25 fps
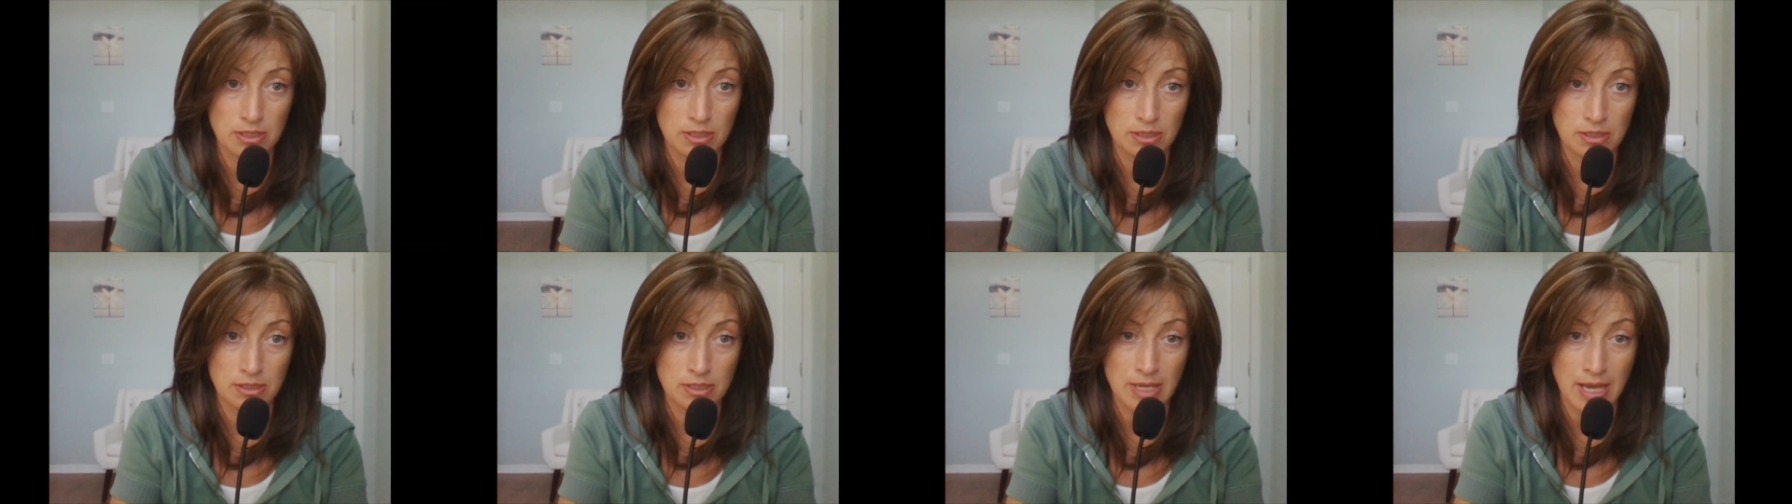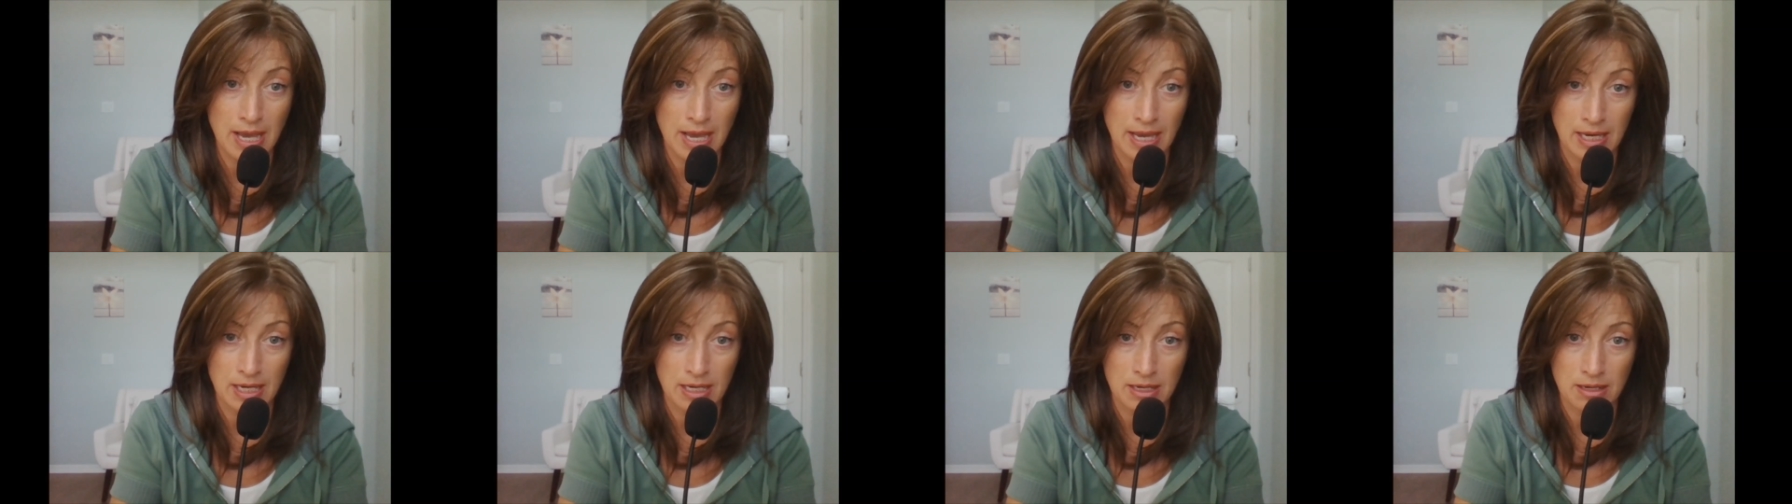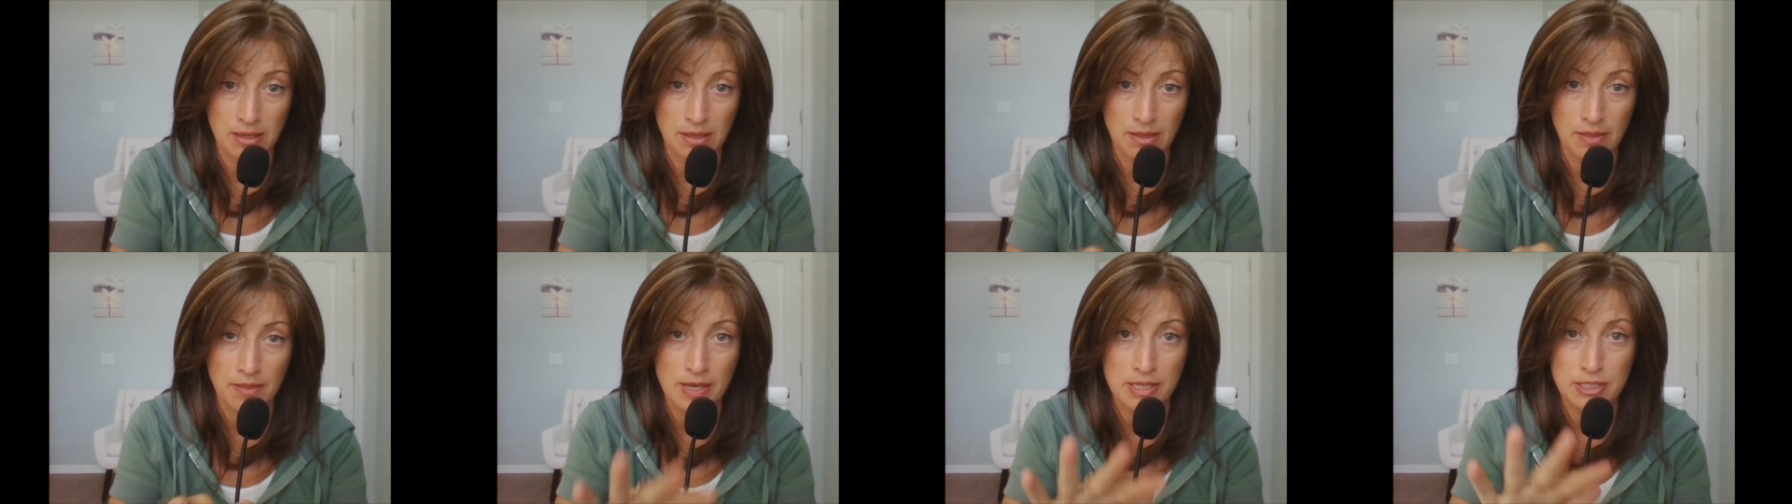9.
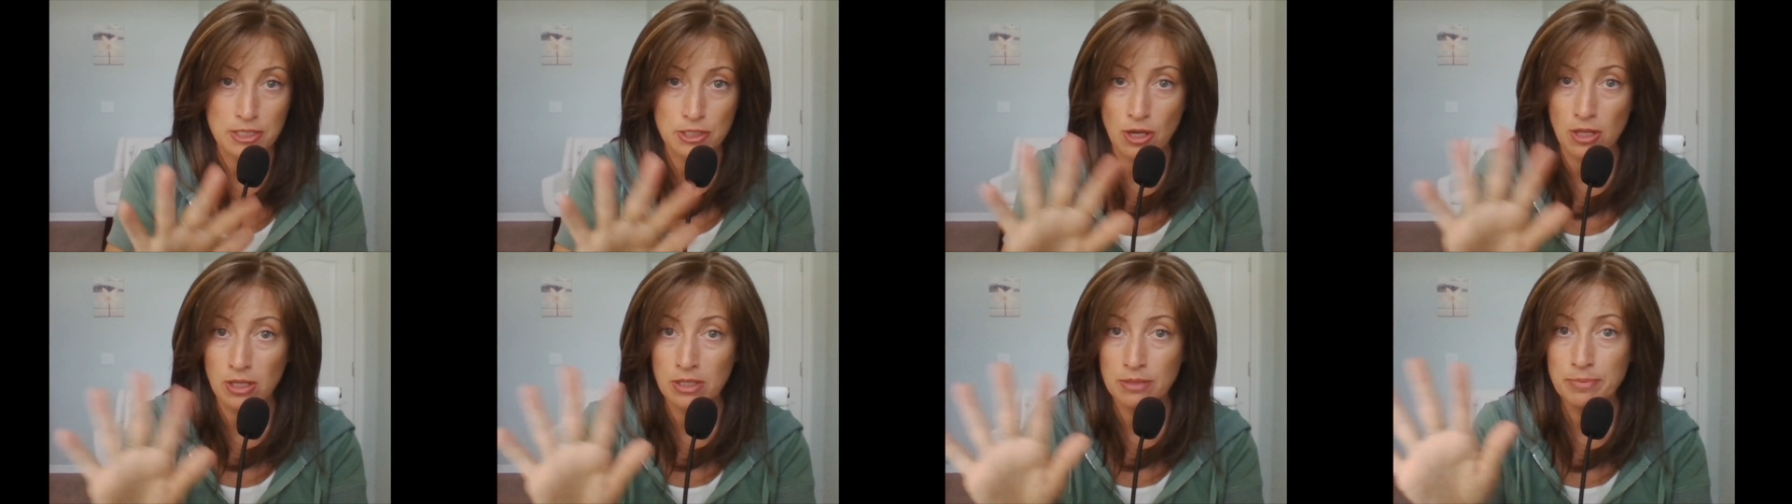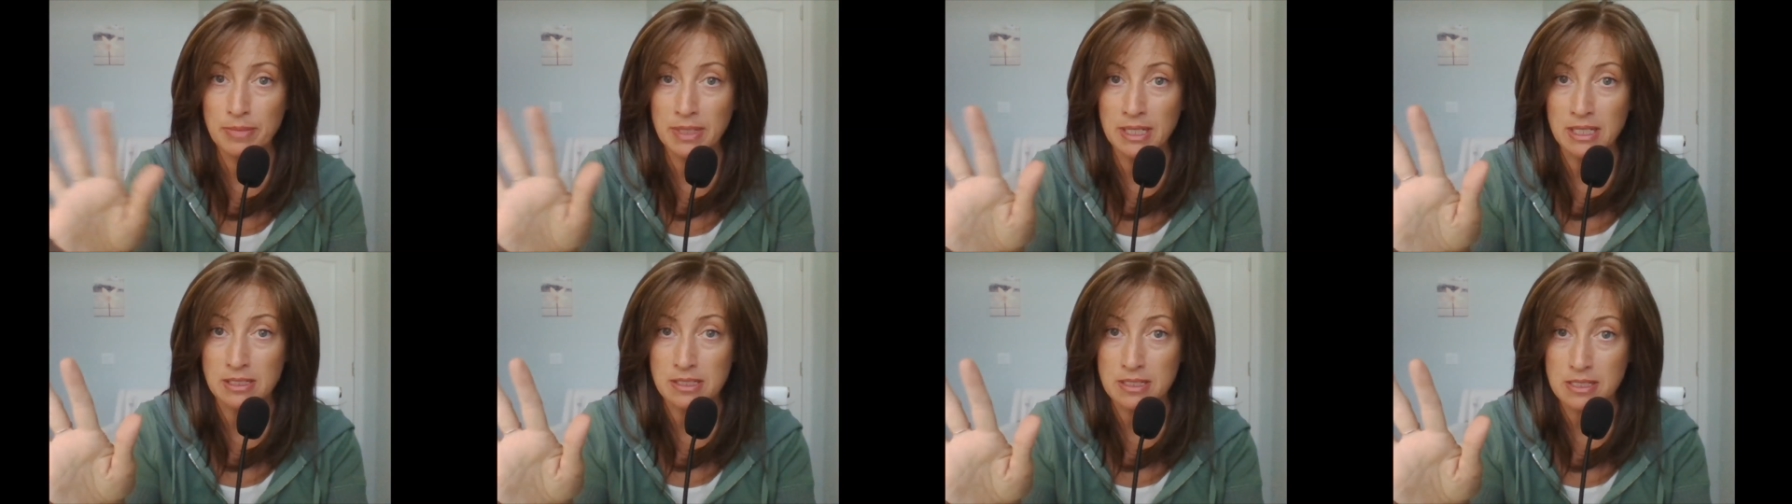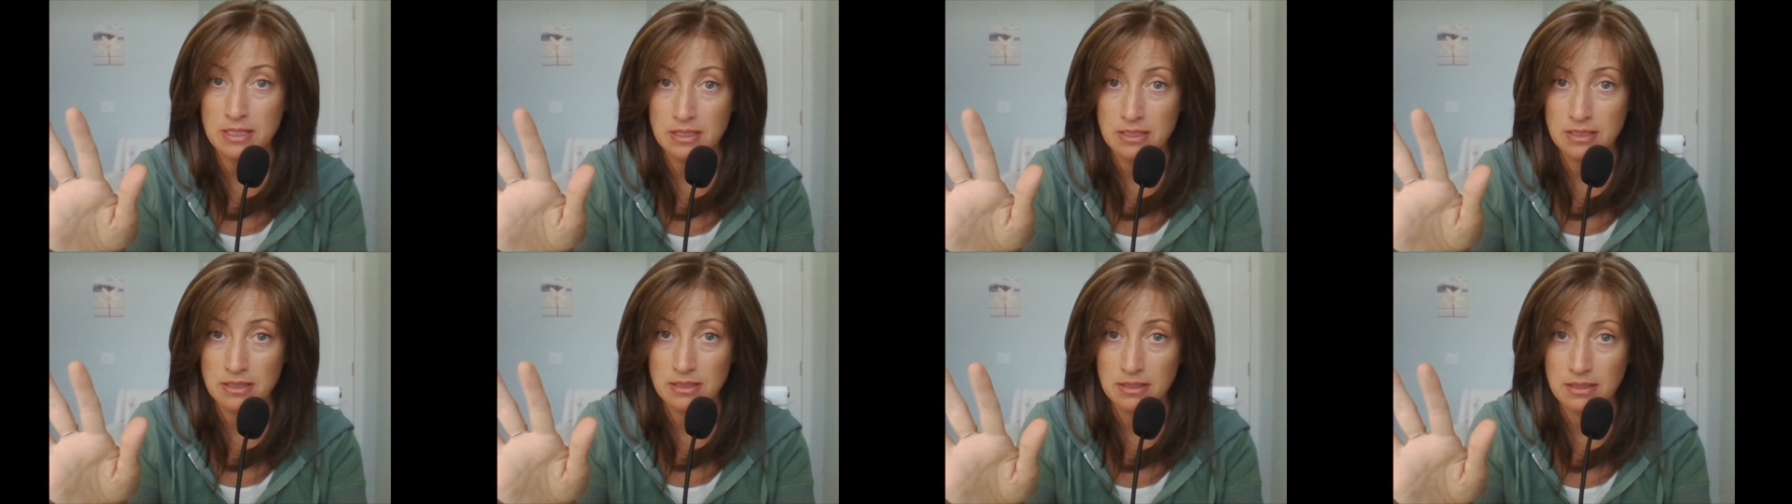That's all it
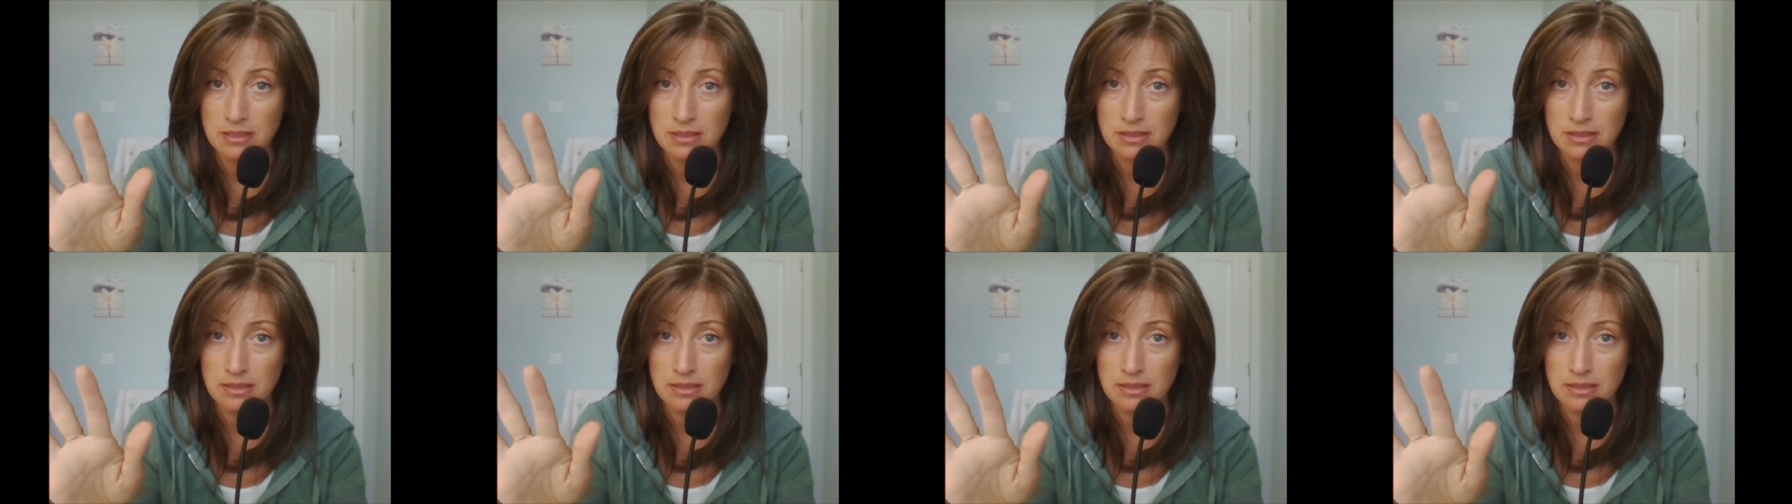means.